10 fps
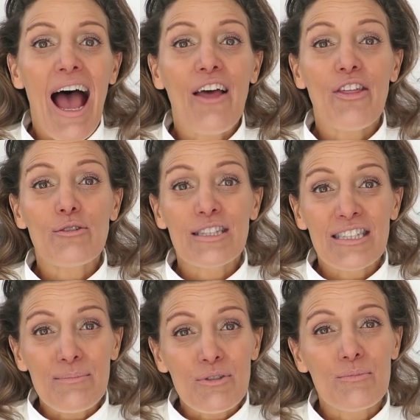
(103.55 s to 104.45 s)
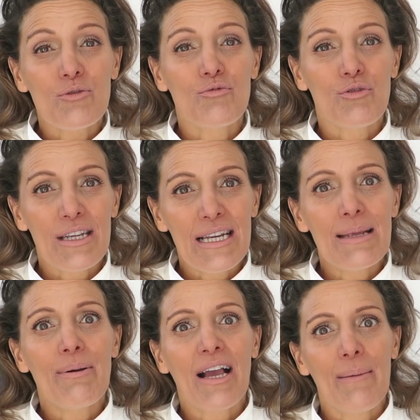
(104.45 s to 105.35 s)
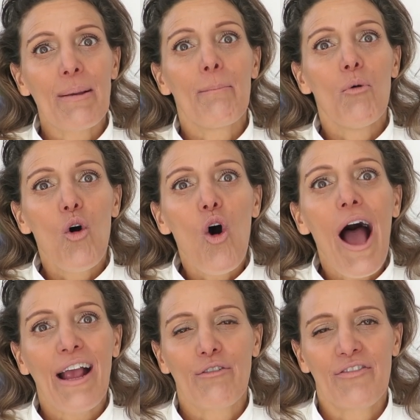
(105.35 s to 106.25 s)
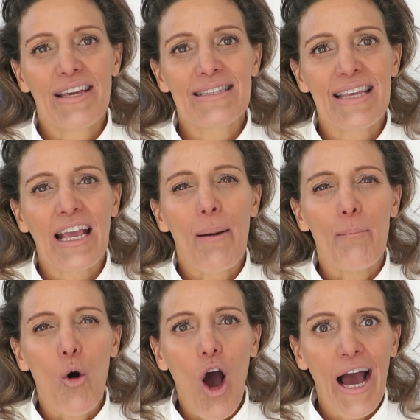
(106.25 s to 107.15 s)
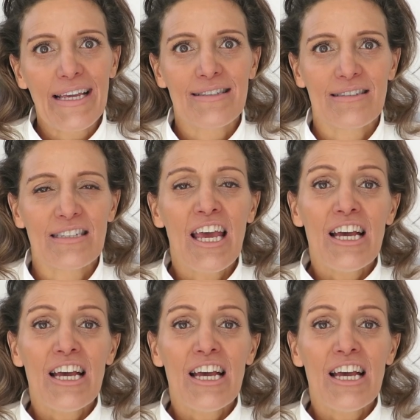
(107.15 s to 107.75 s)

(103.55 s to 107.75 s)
and those symptoms really becoming more aggravating and more heightened.